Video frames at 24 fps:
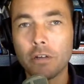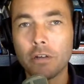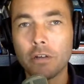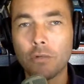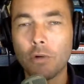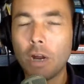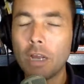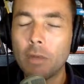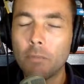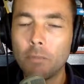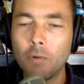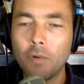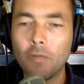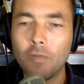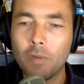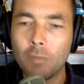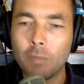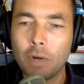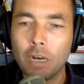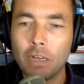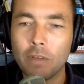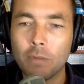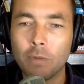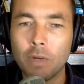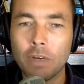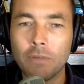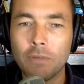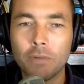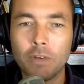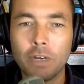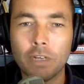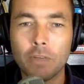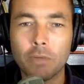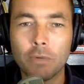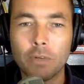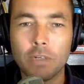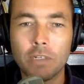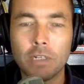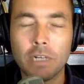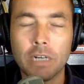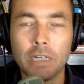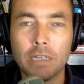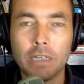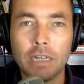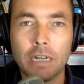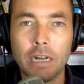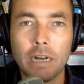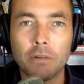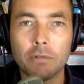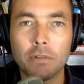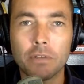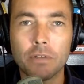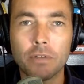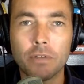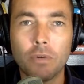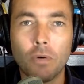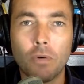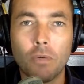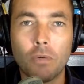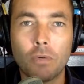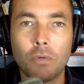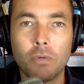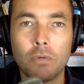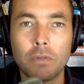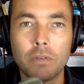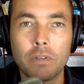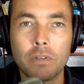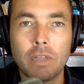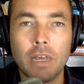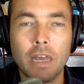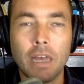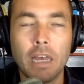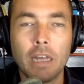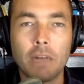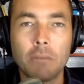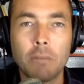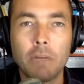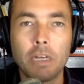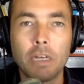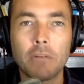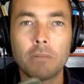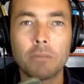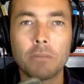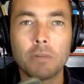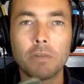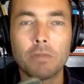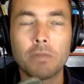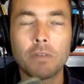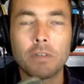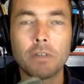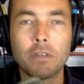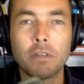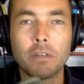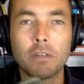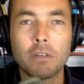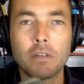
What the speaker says: Great movie, by the way, if you guys want to check that out. Soul, the animated movie.